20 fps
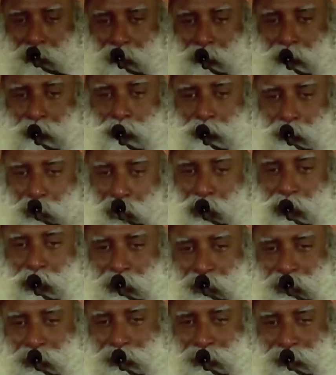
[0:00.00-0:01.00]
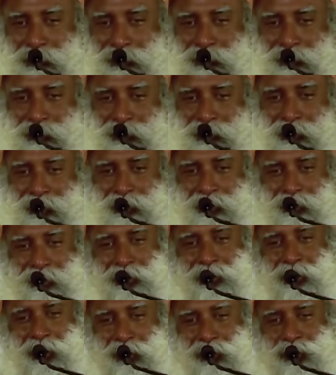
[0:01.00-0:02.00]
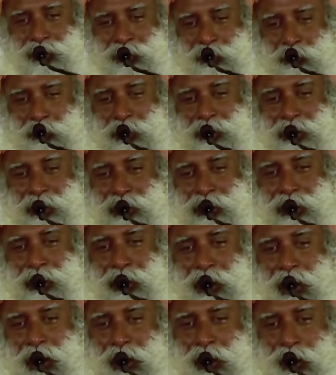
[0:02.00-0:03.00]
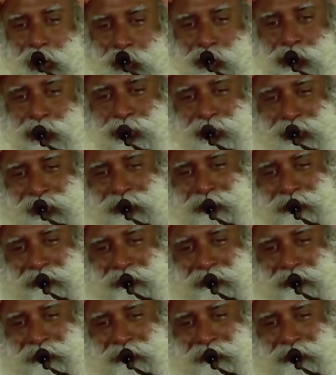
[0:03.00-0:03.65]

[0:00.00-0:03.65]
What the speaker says: This is his visiting Kailash.